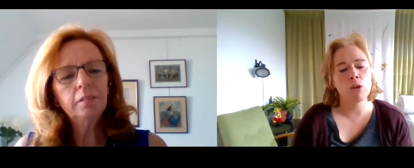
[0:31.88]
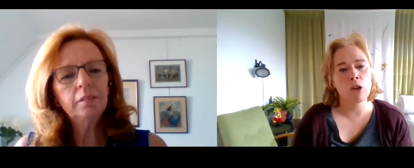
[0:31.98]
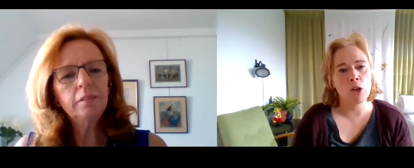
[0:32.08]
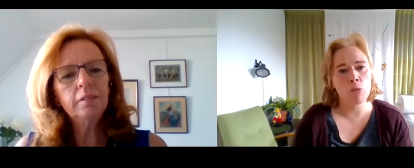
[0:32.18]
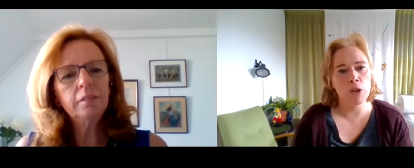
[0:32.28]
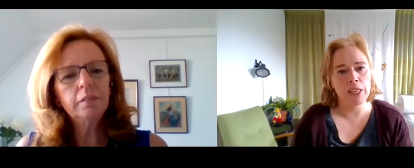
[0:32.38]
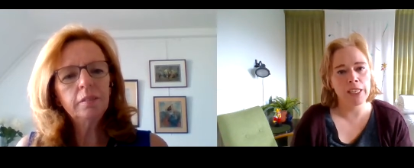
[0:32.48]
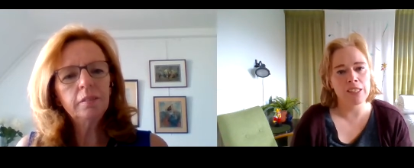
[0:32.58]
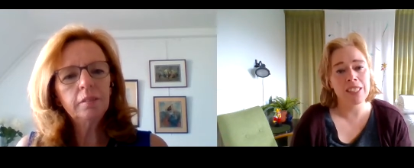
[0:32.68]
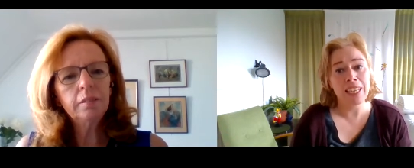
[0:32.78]
Speaker 1: with global
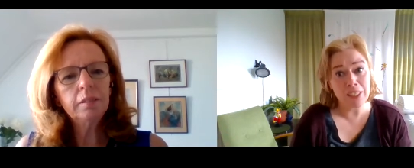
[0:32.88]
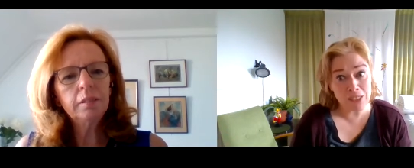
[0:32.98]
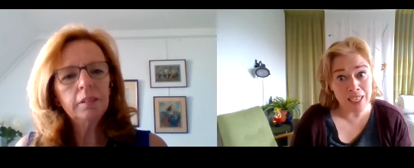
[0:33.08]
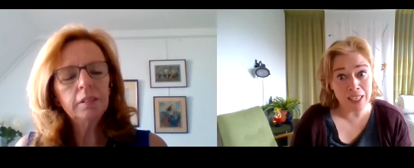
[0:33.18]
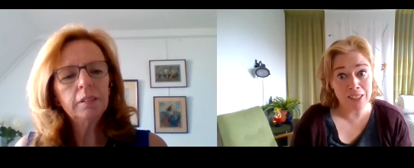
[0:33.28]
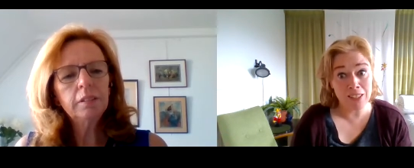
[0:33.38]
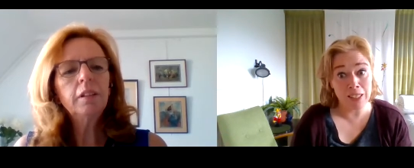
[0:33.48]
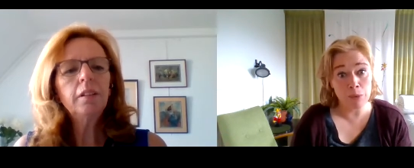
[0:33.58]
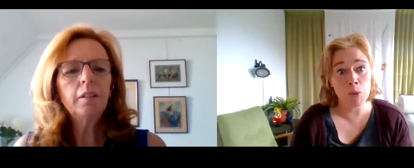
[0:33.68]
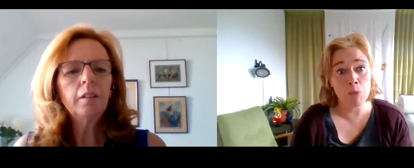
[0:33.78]
leaders. Can you tell us a
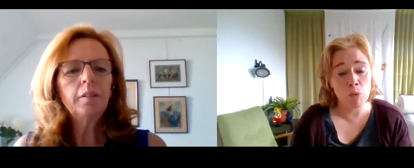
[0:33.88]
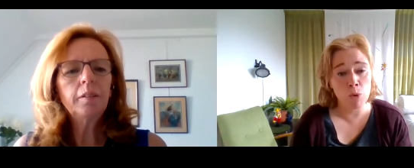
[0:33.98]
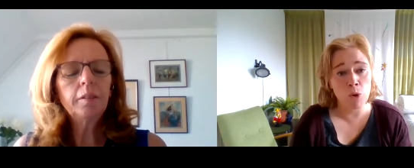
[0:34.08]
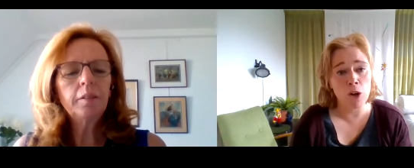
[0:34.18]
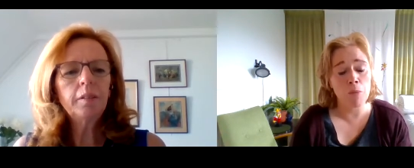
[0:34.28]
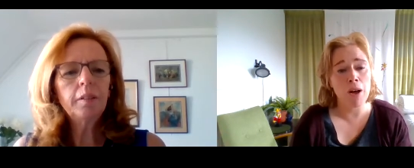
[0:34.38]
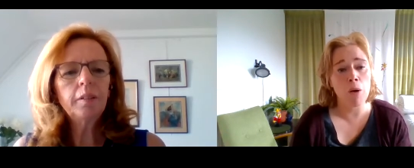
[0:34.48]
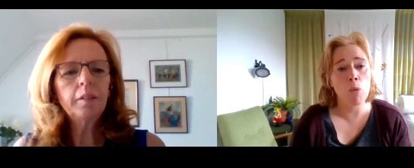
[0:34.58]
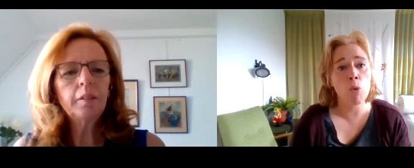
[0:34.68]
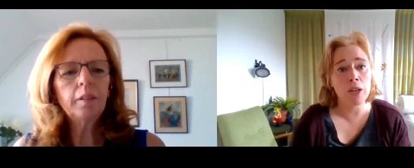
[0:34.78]
little bit more
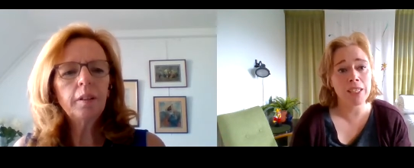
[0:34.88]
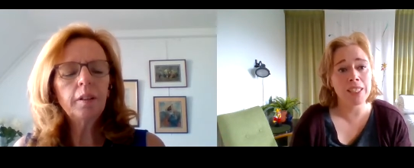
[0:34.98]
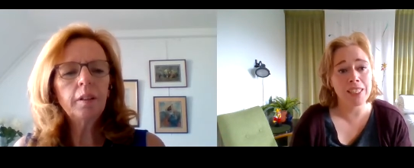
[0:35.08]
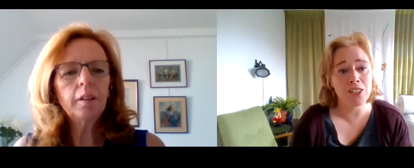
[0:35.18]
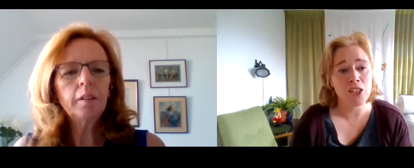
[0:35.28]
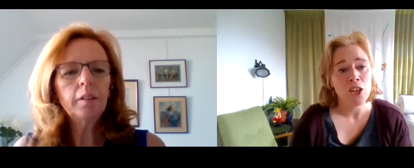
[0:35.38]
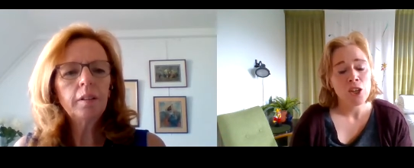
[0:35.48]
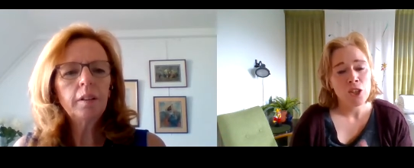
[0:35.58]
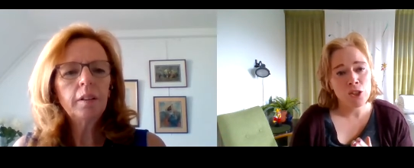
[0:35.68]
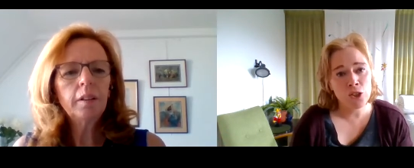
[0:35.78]
about what it is
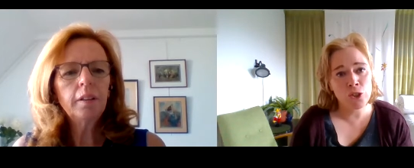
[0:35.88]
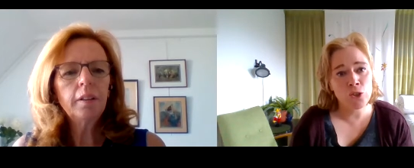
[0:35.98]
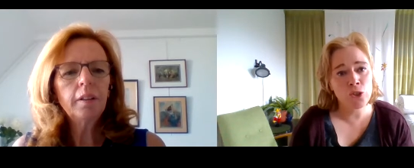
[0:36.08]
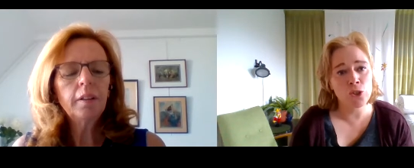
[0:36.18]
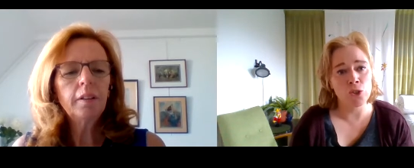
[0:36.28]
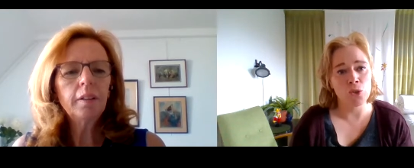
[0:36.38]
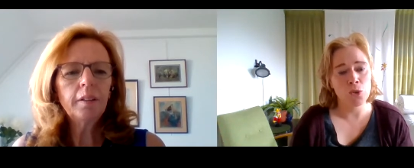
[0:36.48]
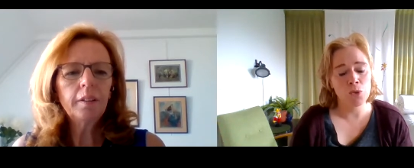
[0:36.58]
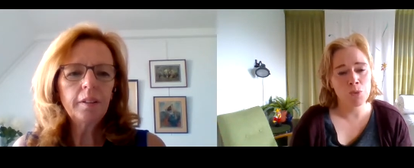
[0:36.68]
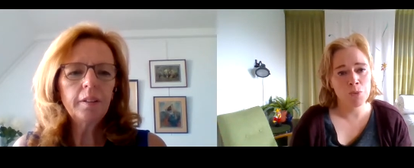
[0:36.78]
you
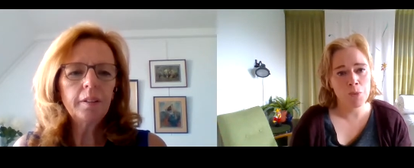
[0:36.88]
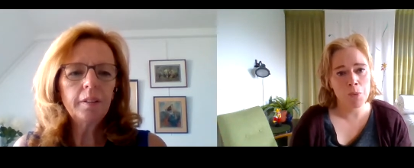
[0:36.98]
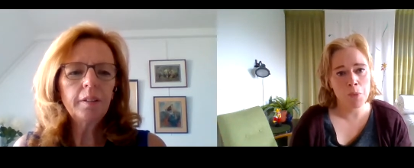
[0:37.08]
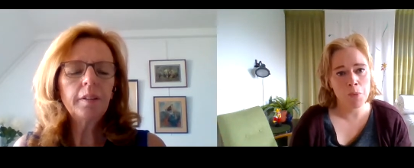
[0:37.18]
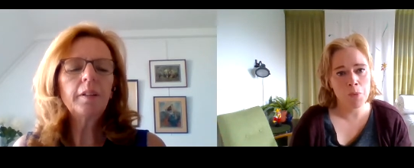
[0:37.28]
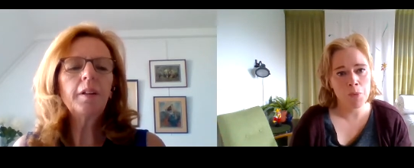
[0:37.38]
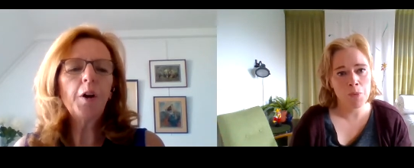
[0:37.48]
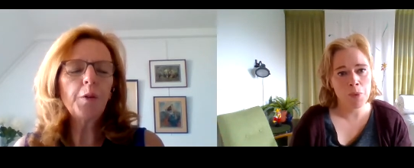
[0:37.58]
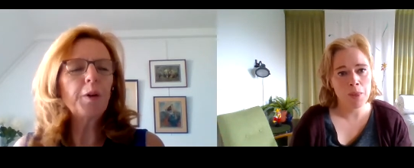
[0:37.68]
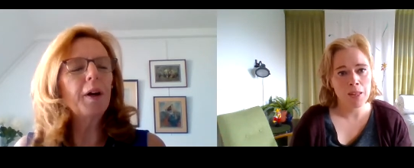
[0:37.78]
do?
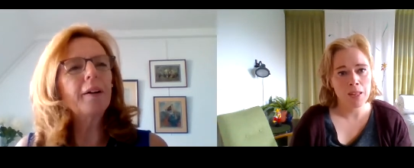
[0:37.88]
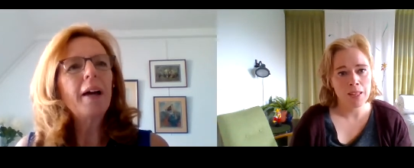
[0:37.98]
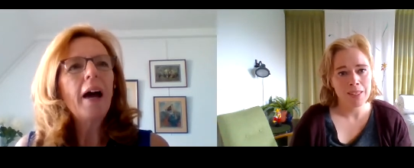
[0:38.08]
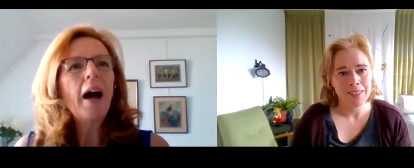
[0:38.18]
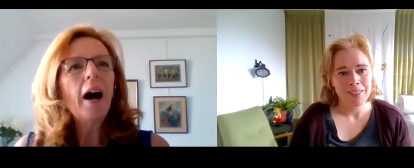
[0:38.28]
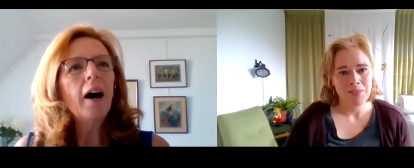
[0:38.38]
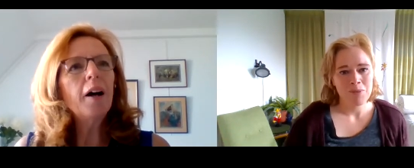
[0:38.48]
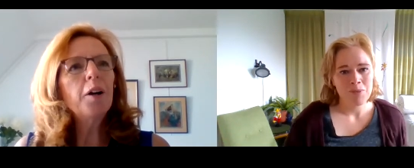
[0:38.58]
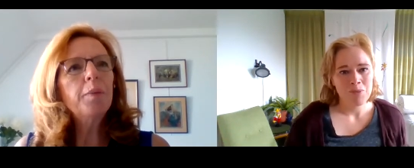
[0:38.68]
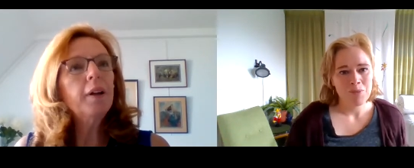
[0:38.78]
Speaker 2: Okay,
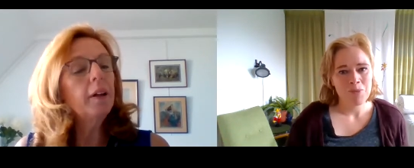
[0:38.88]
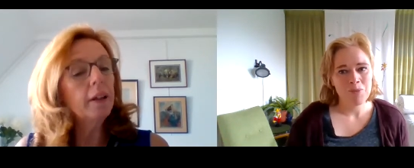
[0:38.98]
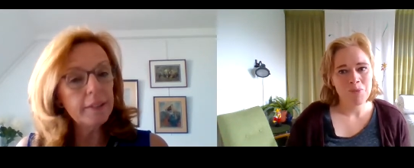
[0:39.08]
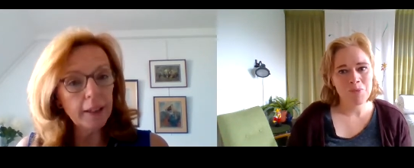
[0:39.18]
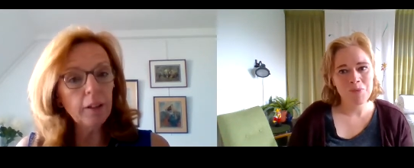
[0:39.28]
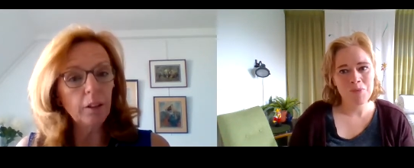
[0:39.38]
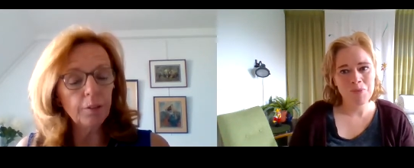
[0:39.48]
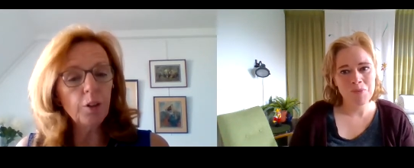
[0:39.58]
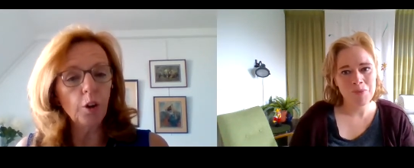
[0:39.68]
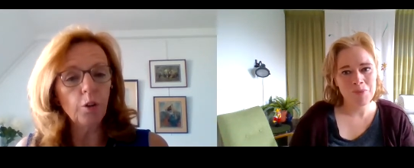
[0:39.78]
I'm an executive
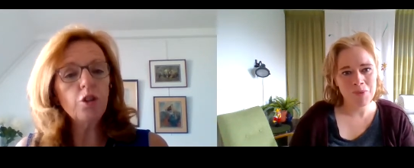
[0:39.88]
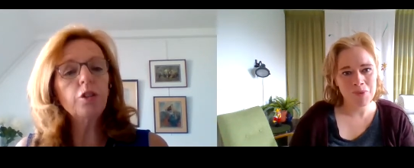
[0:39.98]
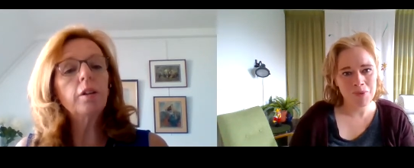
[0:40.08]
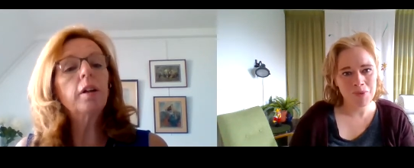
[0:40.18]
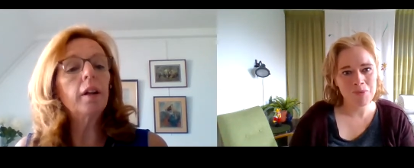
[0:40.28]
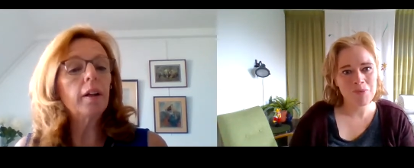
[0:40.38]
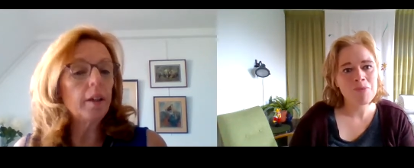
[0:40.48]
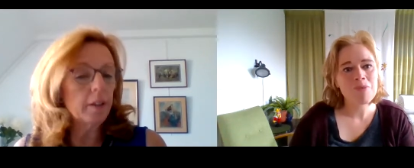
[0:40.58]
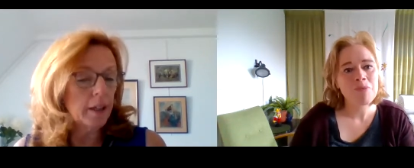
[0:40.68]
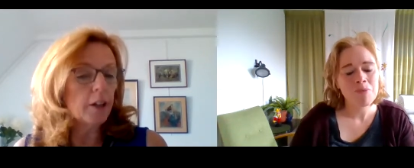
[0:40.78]
coach, and
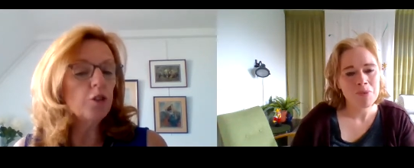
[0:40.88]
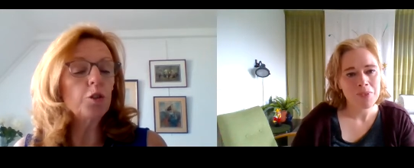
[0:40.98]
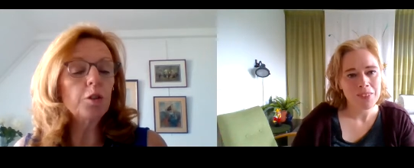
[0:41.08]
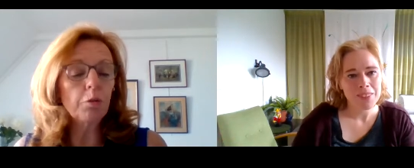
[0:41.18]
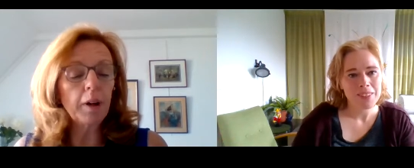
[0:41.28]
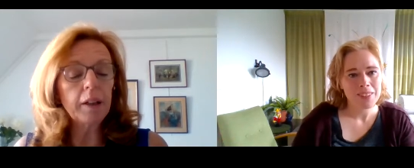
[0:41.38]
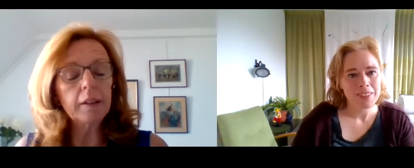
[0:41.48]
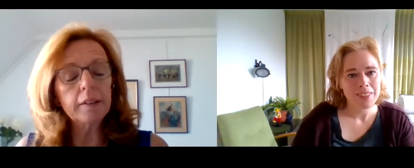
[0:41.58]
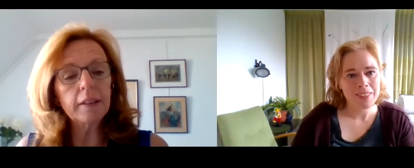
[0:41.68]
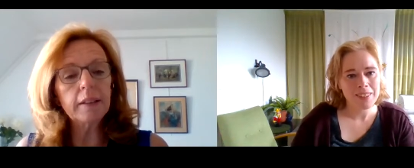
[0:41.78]
as you so rightly
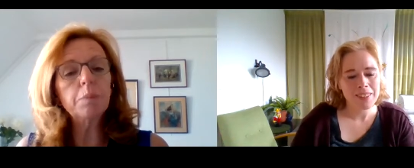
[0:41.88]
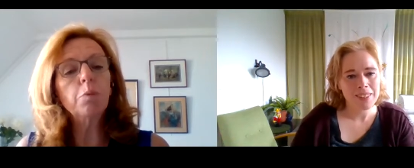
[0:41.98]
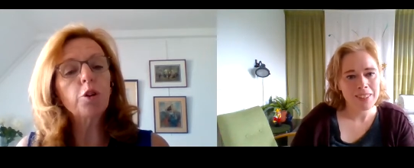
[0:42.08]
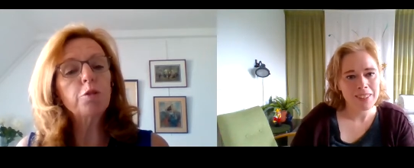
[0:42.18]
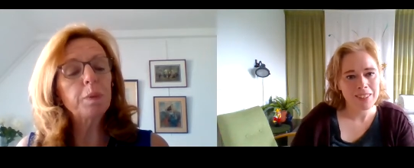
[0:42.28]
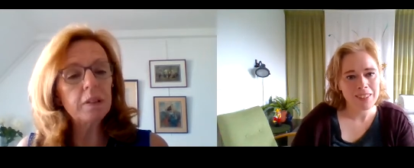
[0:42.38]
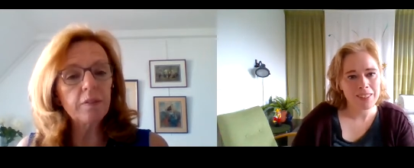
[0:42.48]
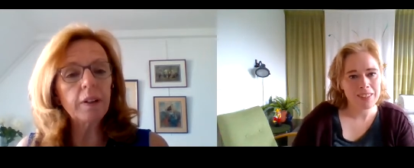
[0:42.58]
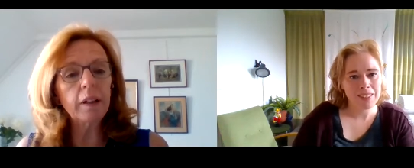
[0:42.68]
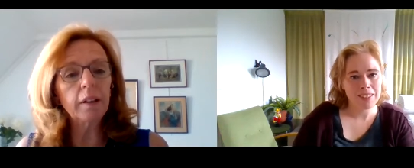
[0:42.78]
said, more
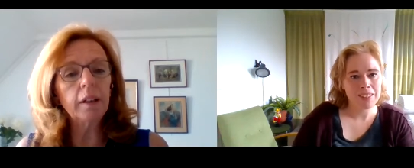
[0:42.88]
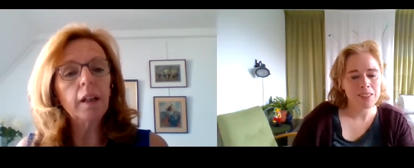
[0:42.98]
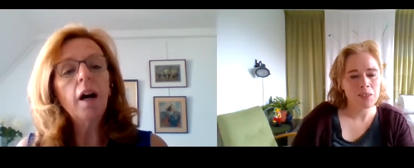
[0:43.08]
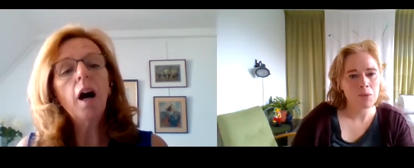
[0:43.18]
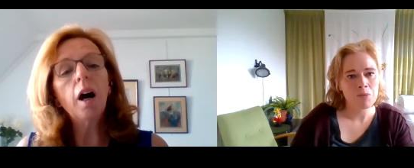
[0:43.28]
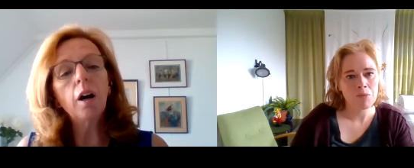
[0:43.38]
specifically, a